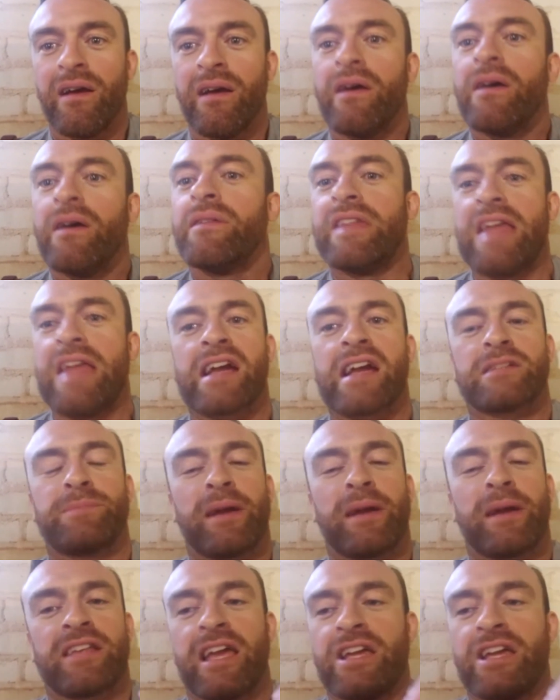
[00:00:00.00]
the
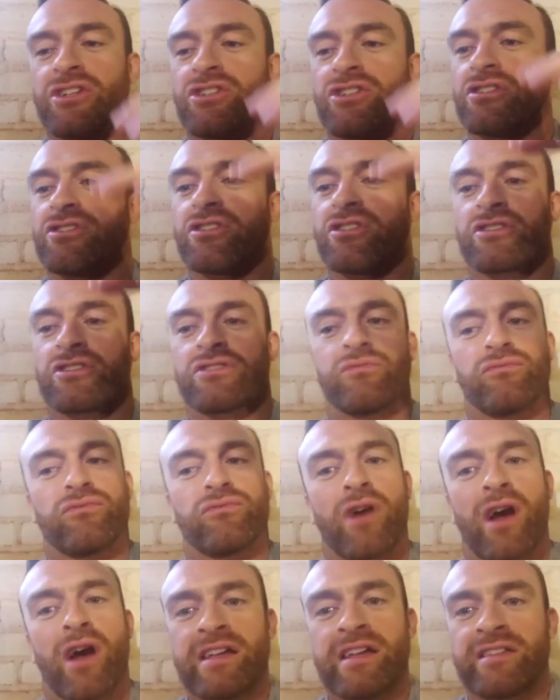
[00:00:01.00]
expectation just
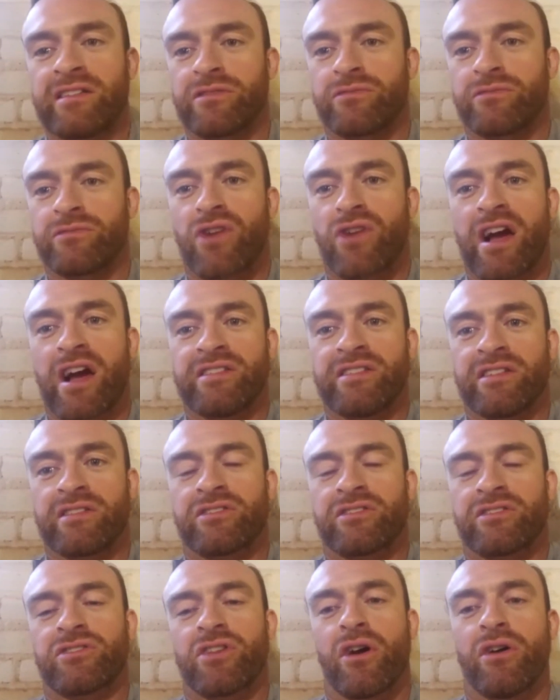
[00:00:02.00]
rises
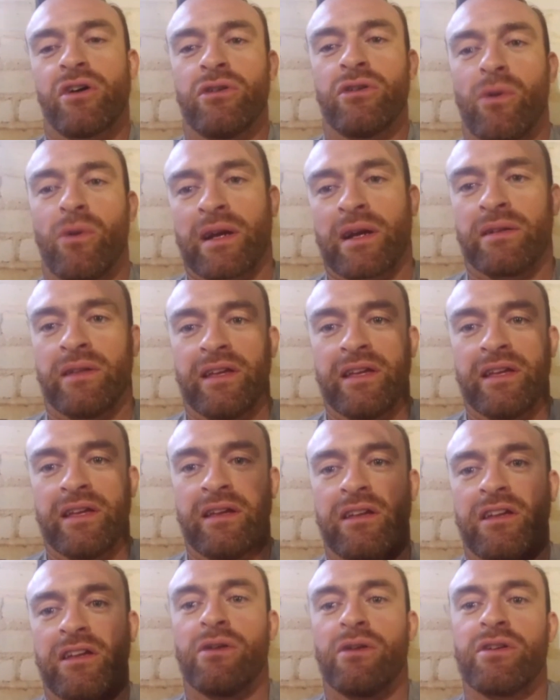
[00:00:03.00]
so quickly.
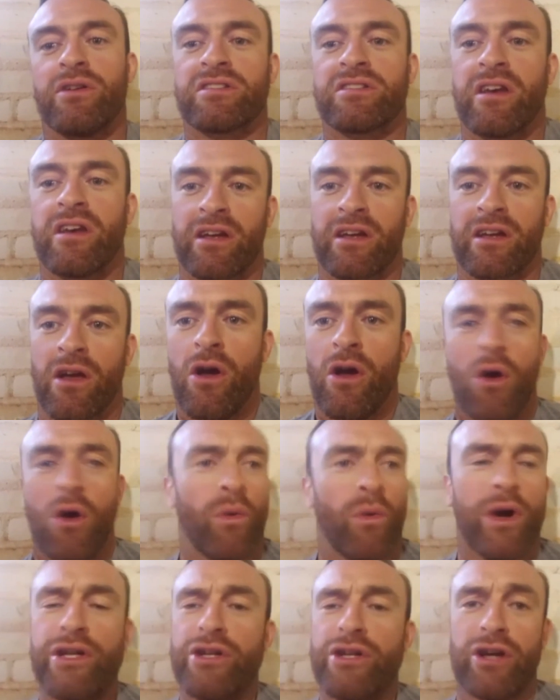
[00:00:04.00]
You know, it's like,
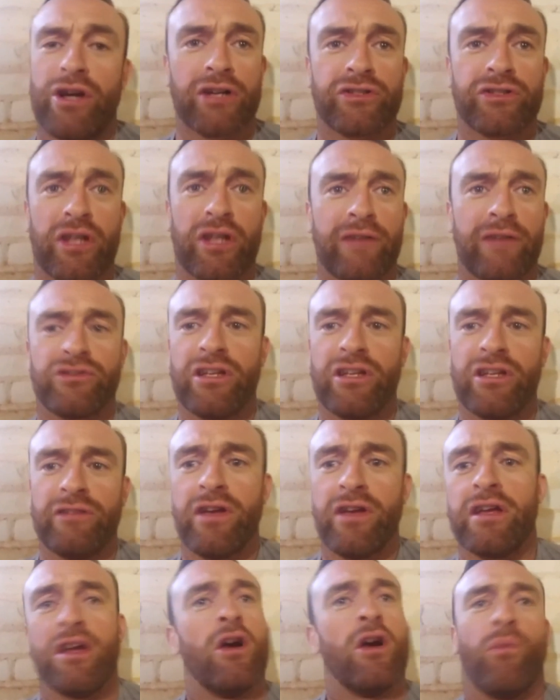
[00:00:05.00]
when are you guys going to have
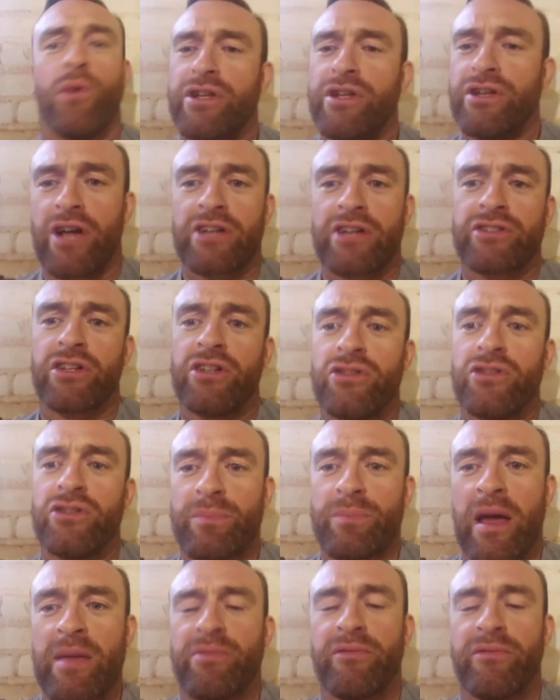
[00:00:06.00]
TV? When are you guys going to do
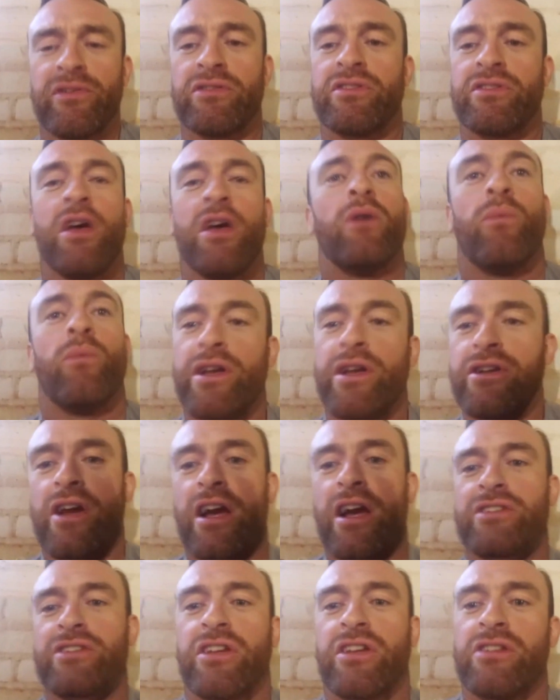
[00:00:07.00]
pay-per-views? When are you
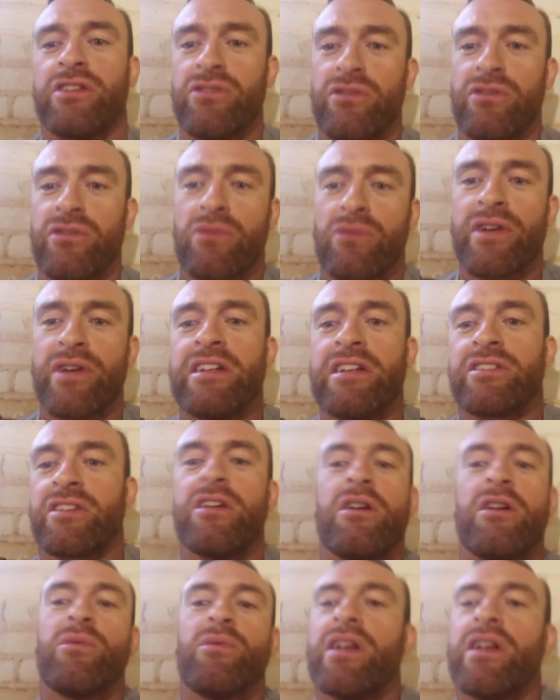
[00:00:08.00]
guys going to do arenas? You
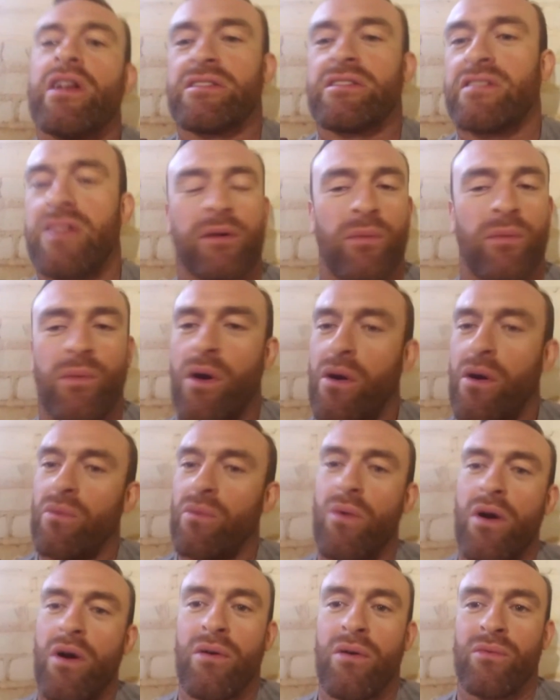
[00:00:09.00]
know, when it's like,
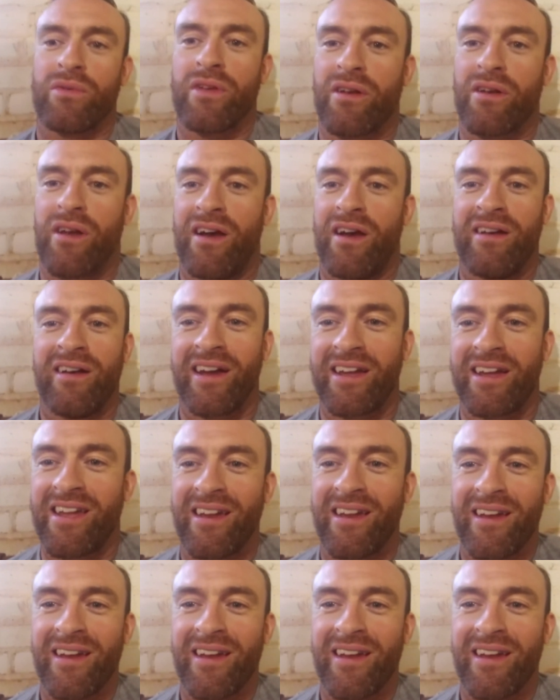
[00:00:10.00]
whoa, you know, like,